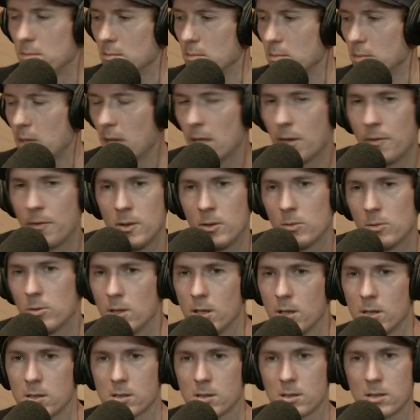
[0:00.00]
take a few
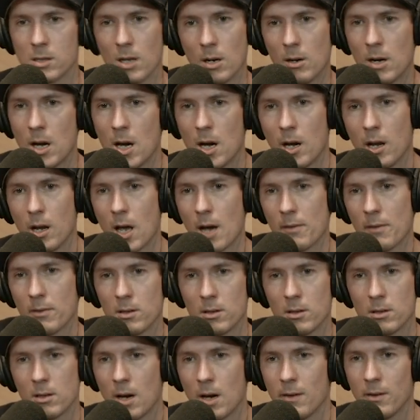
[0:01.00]
risks, go out, have
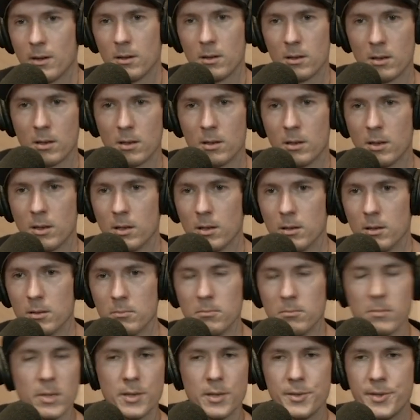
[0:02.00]
a have a, a,
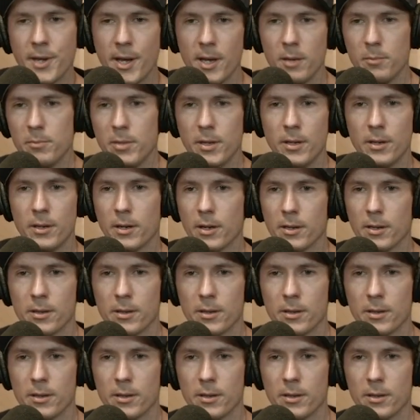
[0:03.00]
midday beer.